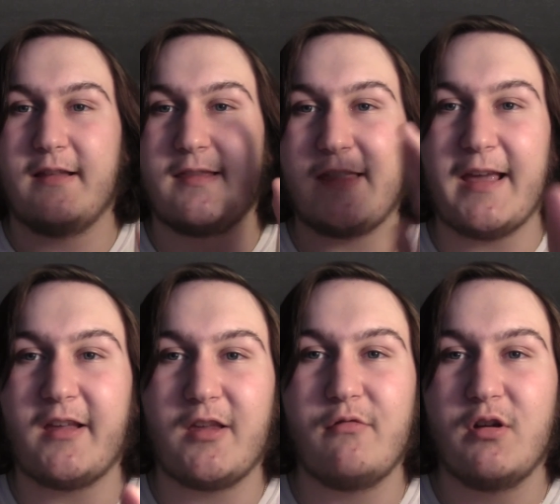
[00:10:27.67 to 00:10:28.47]

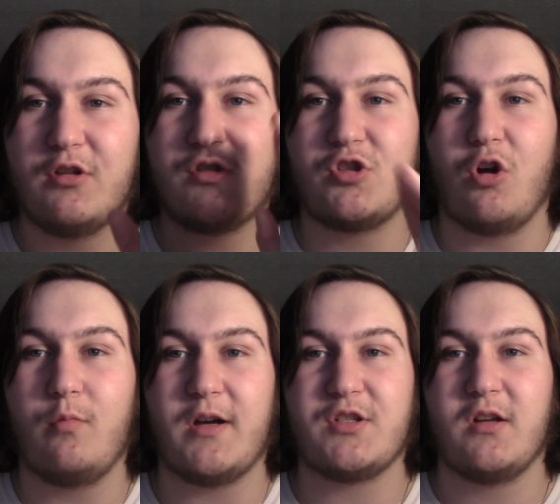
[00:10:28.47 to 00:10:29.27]
Thank you so
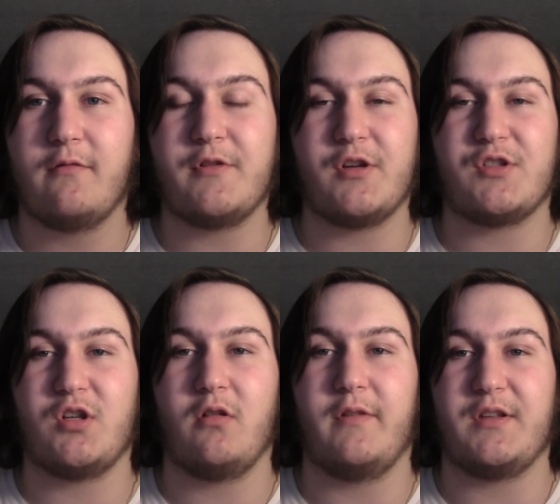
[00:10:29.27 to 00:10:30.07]
much for your
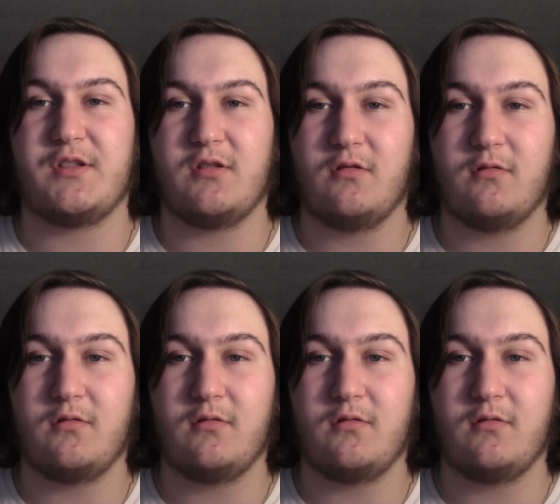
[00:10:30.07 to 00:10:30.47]
service.